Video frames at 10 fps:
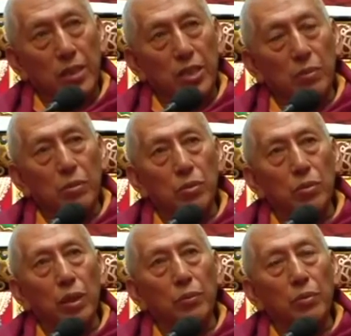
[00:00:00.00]

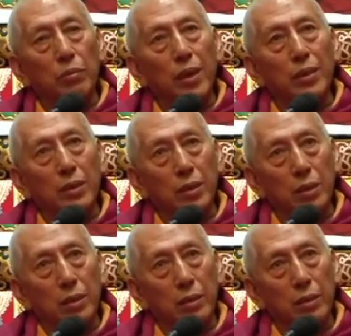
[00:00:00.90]
division of
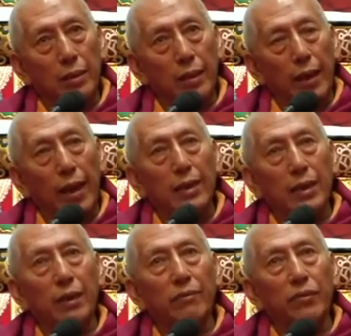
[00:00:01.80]
humanity and
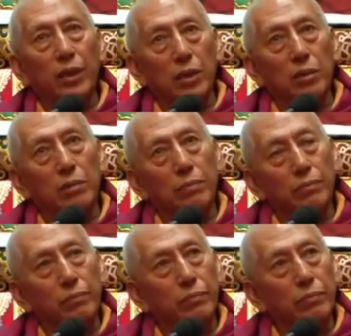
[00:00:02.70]
conflict.
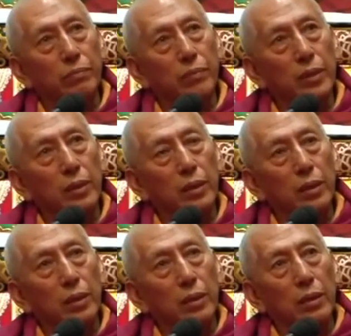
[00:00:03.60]

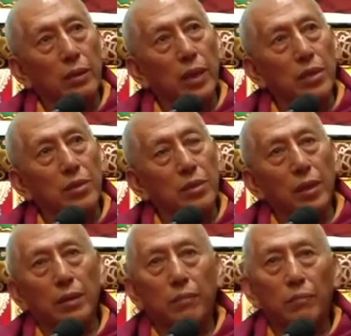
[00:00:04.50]
There is
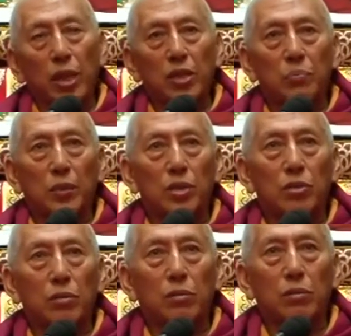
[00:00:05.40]
an
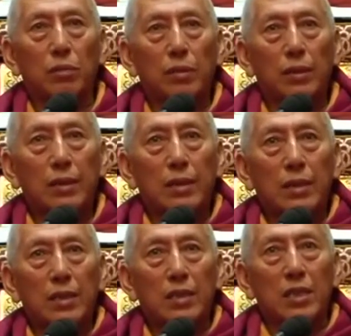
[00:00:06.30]
expression,
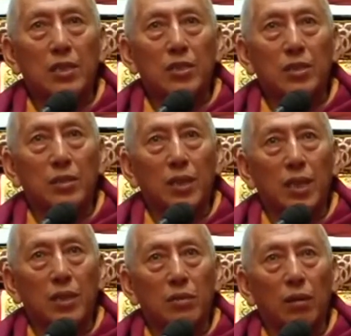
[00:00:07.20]
religious
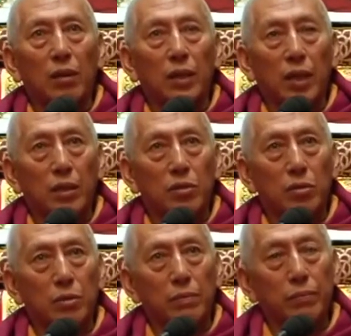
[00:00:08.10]

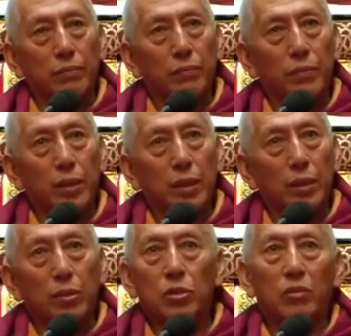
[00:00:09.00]
intolerance.
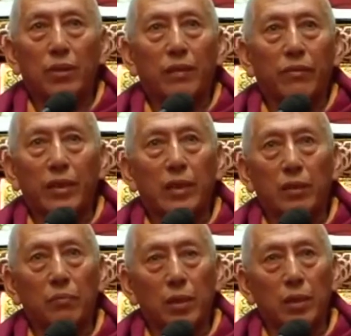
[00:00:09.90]
This is a very
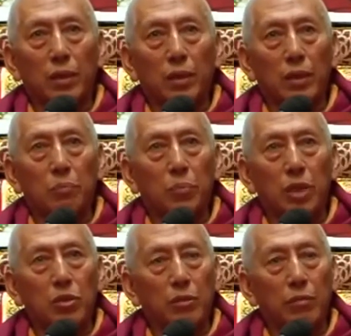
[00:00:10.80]
funny
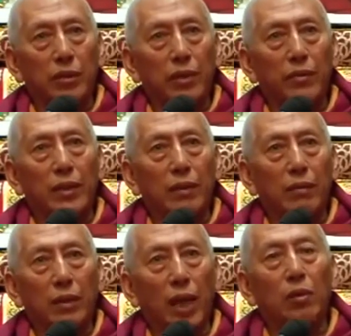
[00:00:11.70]
impression, very
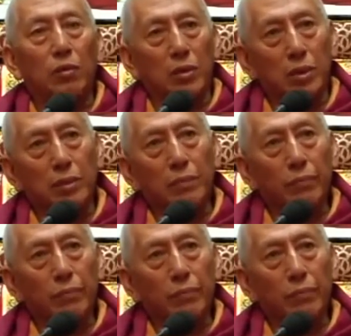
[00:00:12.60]
funny language.